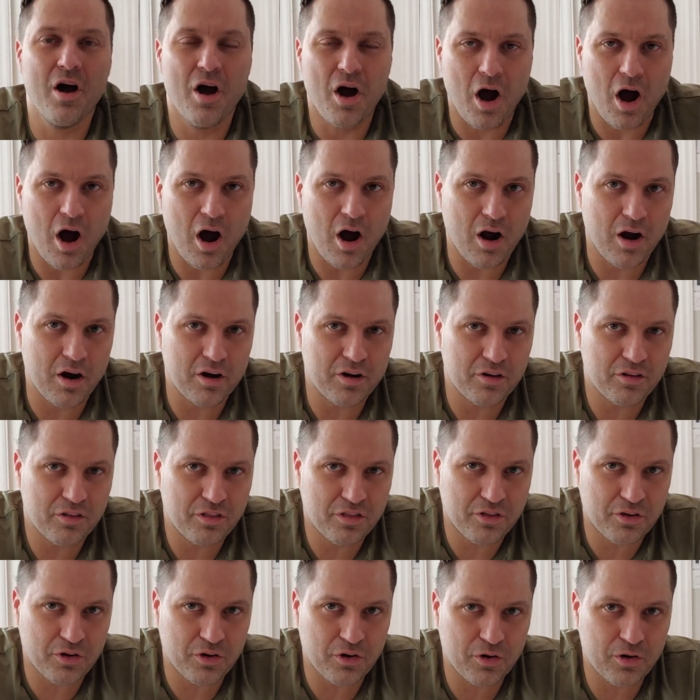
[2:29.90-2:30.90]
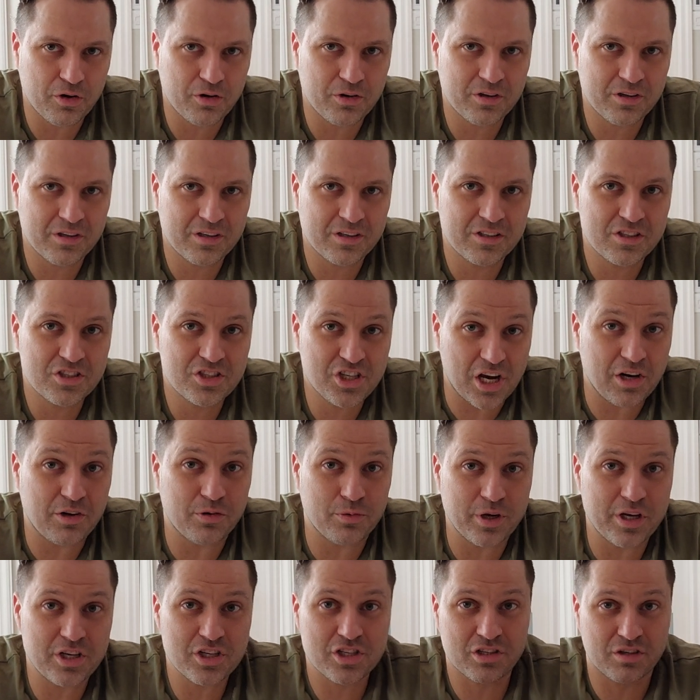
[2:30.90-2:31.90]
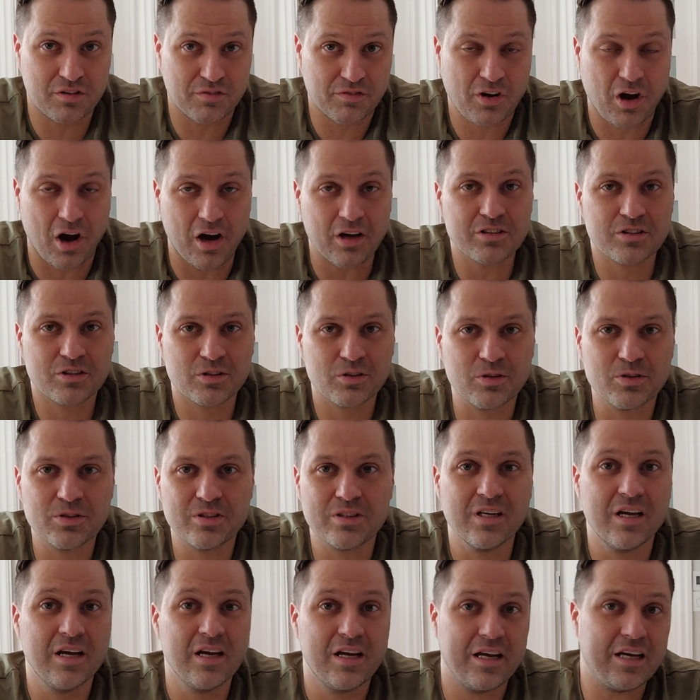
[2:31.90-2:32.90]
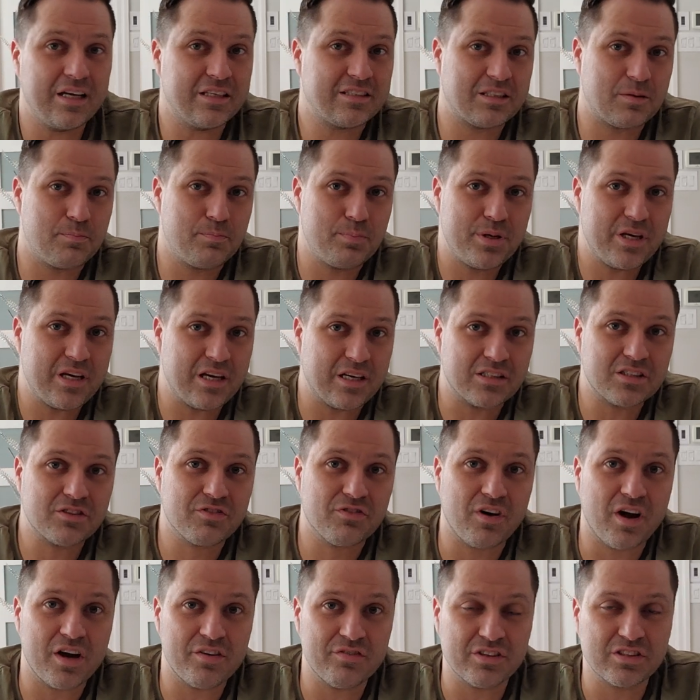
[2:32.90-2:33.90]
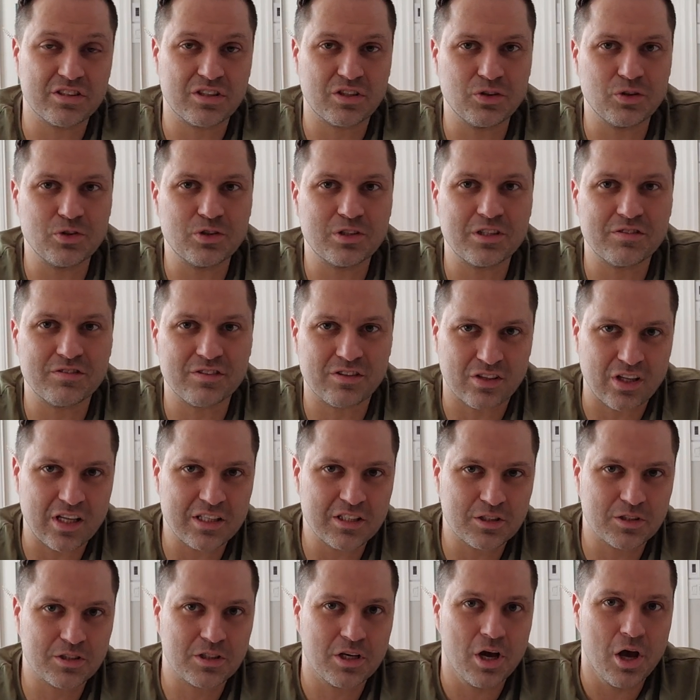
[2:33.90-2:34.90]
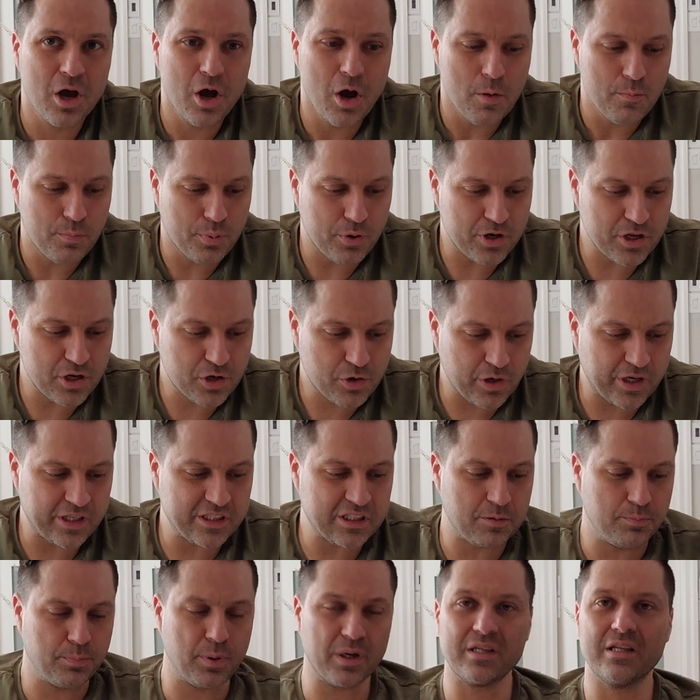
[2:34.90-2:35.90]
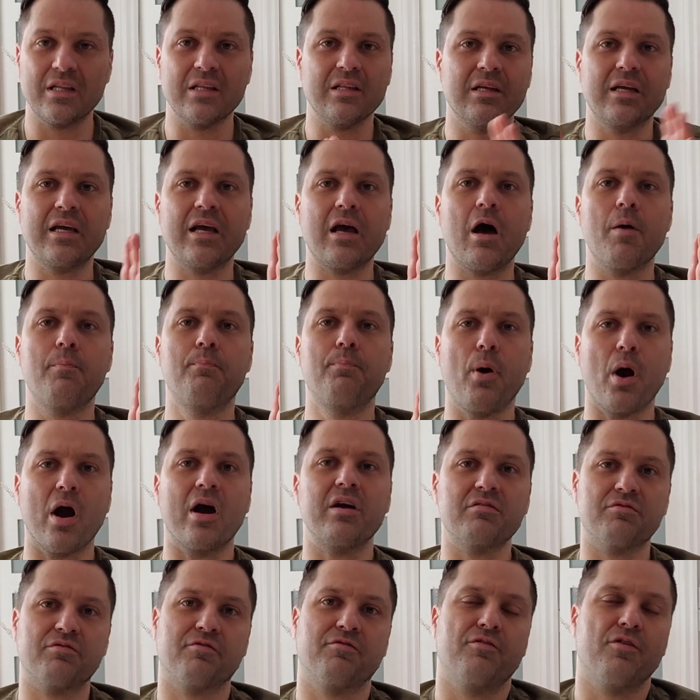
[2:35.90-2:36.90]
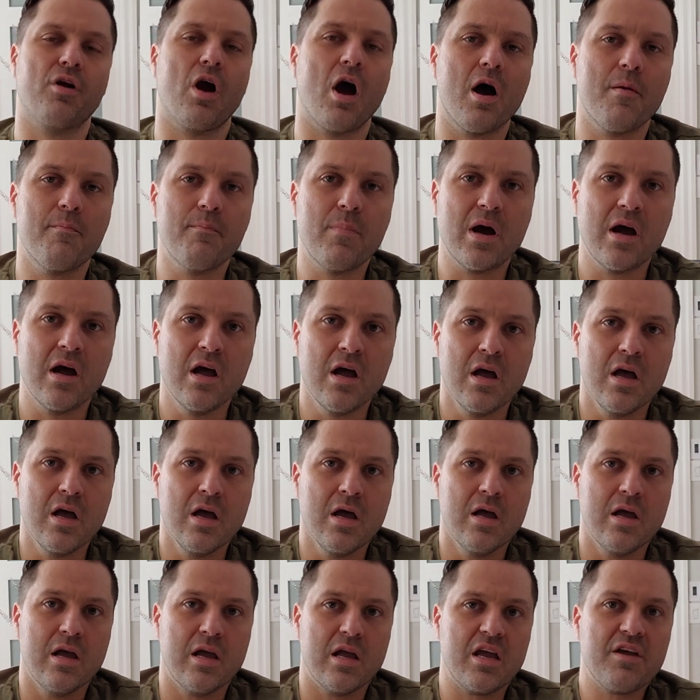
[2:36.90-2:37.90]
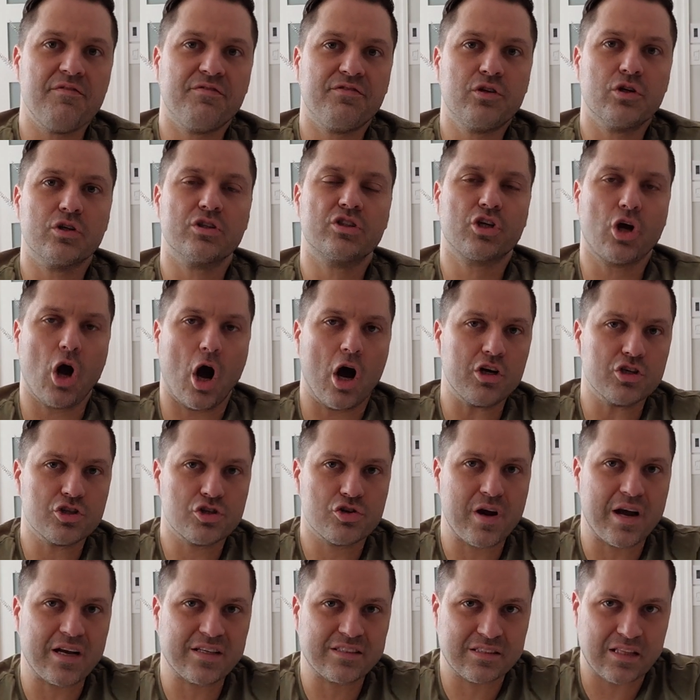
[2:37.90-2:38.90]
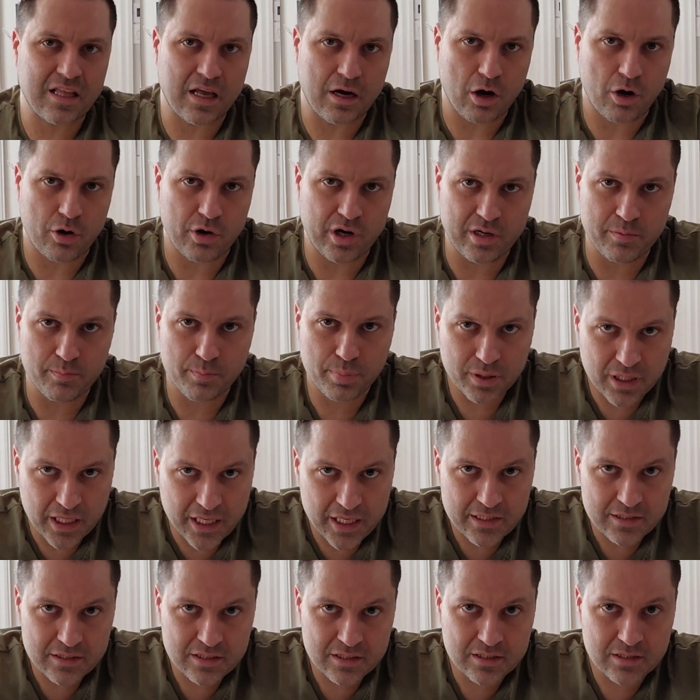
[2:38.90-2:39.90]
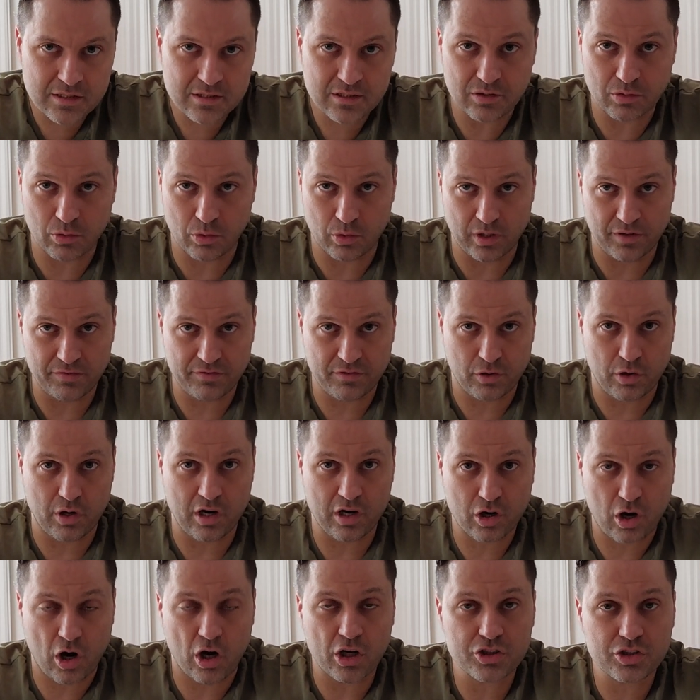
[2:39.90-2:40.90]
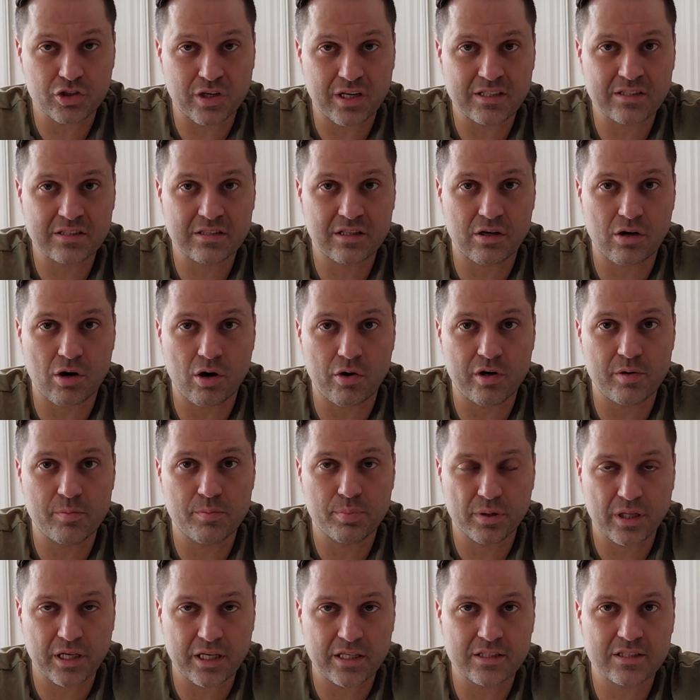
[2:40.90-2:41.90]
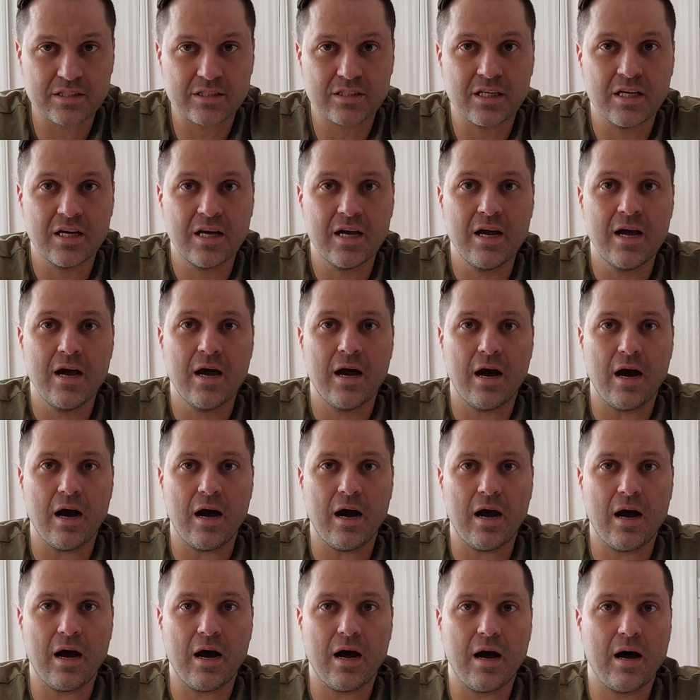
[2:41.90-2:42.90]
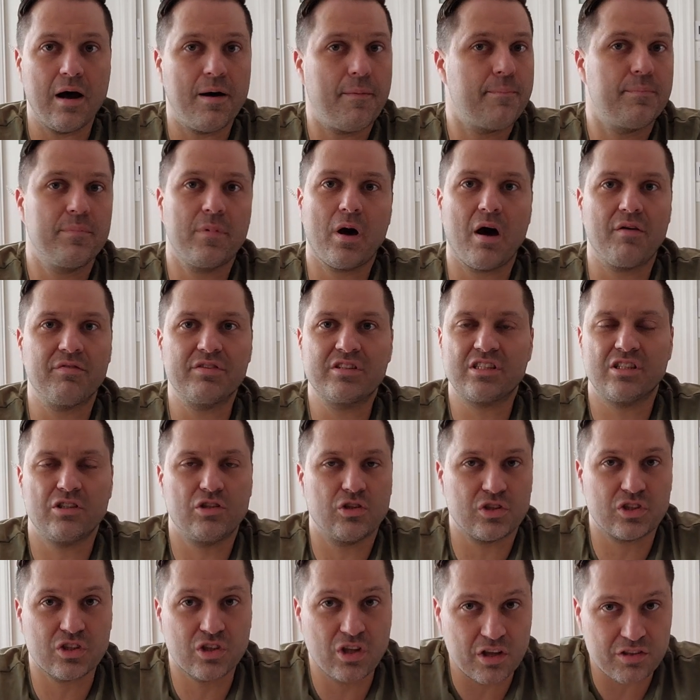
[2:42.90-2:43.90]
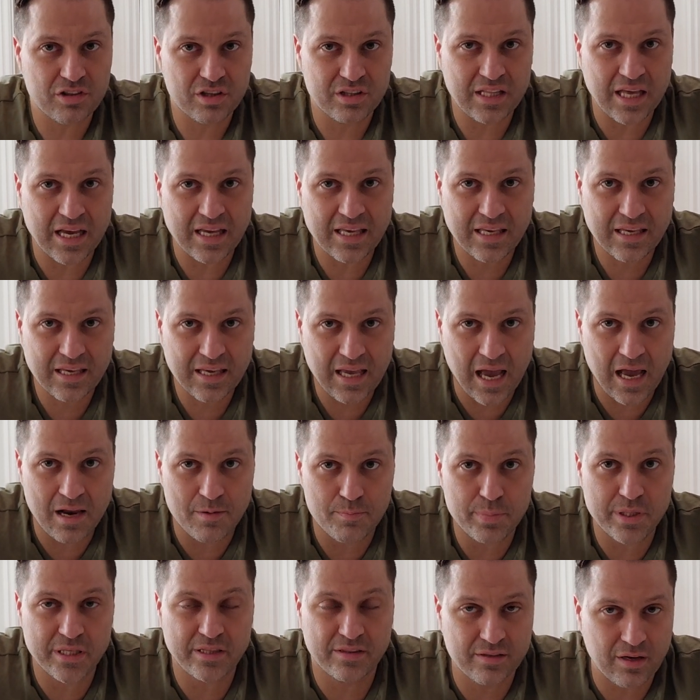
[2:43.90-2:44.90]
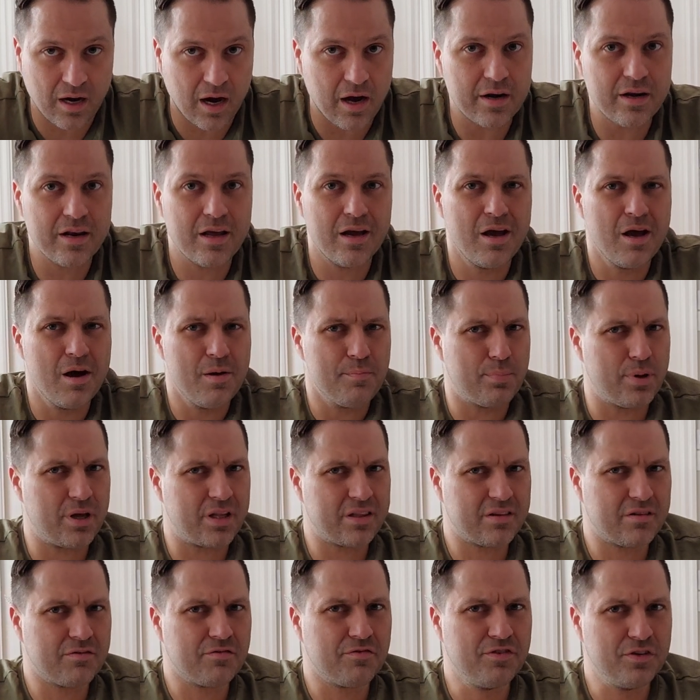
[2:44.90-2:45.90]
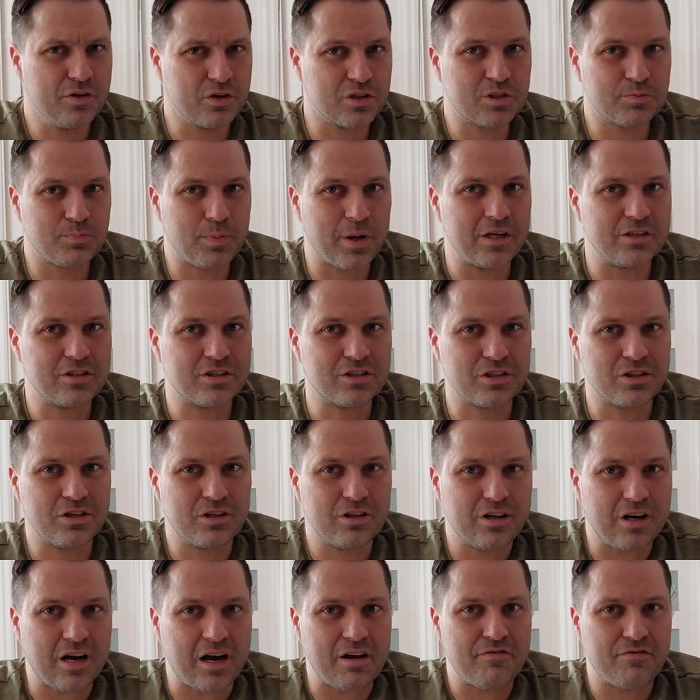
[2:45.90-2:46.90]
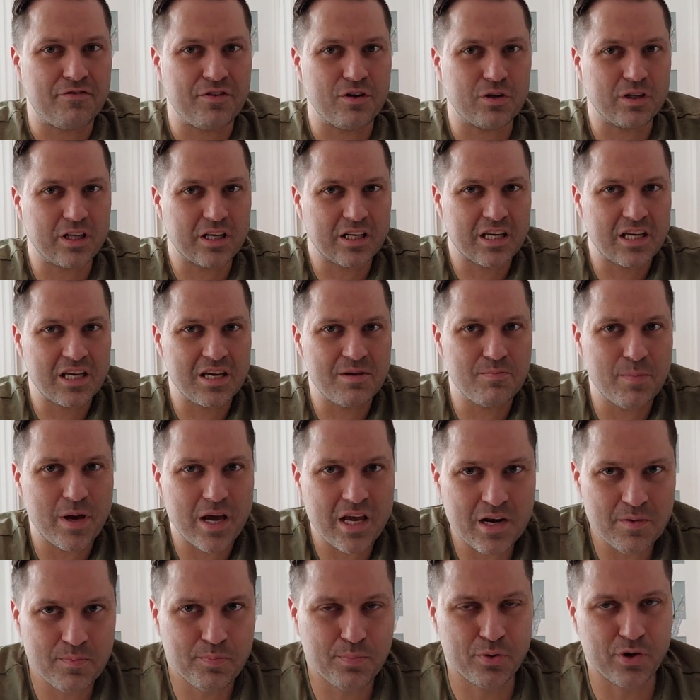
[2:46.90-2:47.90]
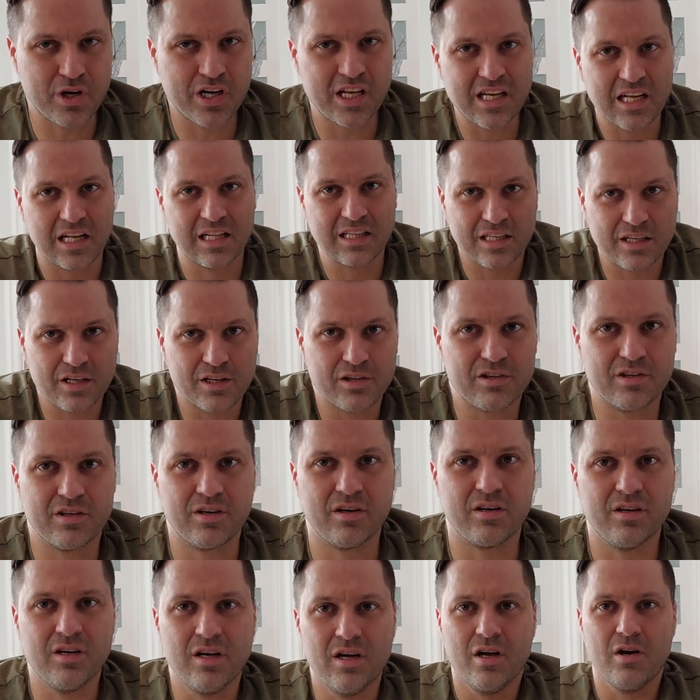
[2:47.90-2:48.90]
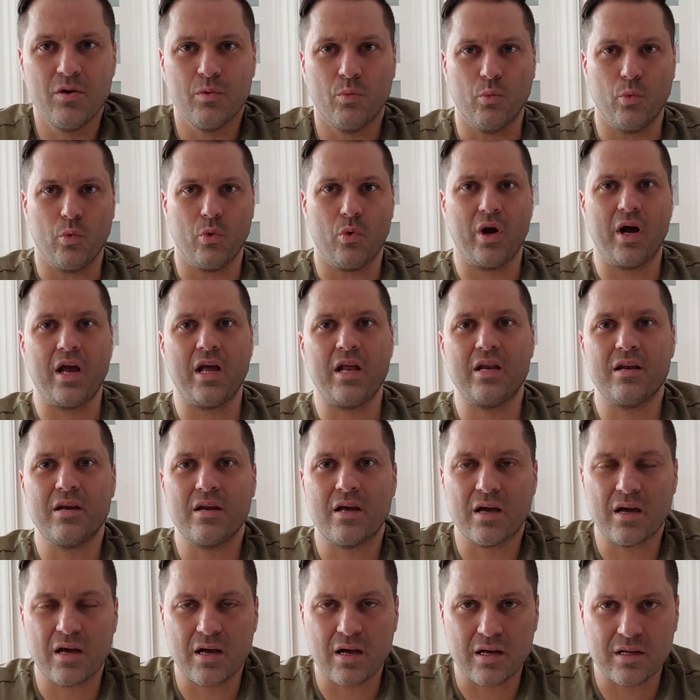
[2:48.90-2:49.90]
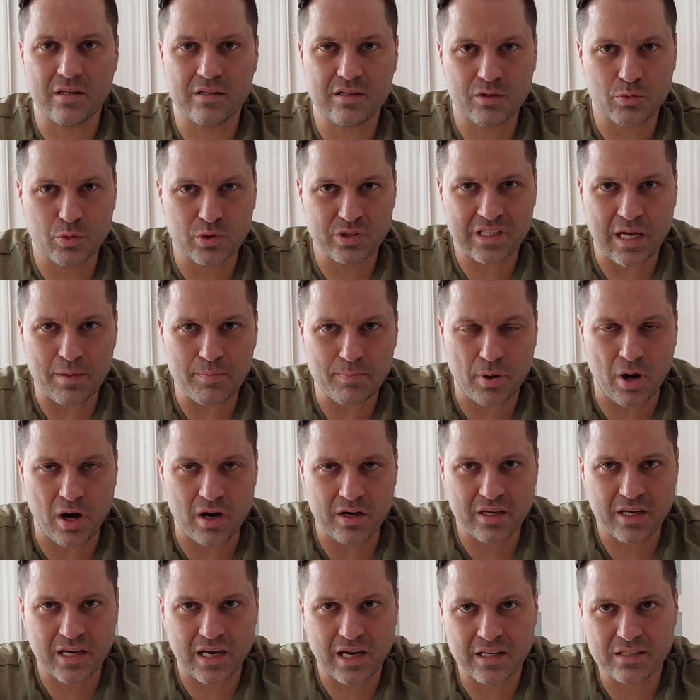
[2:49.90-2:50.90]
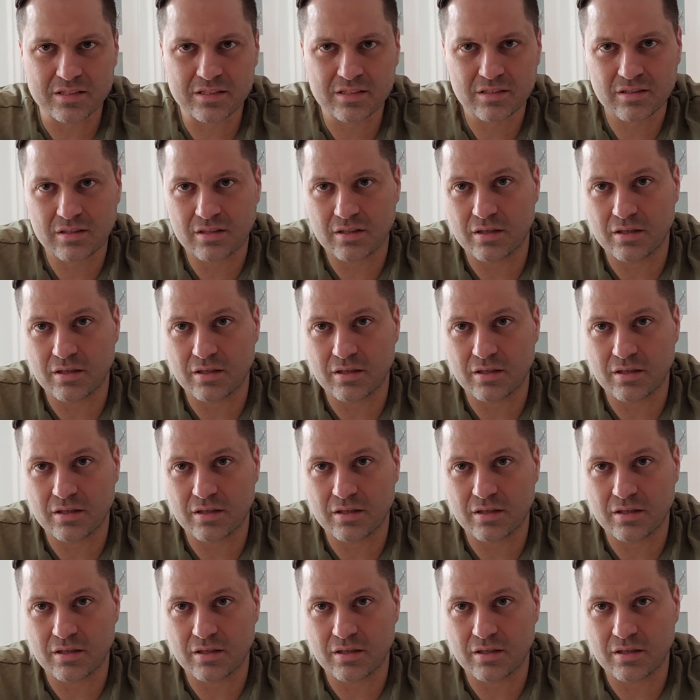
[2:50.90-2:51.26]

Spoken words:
on their generation of console. It's a PS5 exclusive, so that's pretty crazy. But apart from, if there's contracts that are in place, so if there are contracts that are in place, obviously there's nothing that can be done. But Phil Spencer, I feel like he made it pretty clear when there was that podcast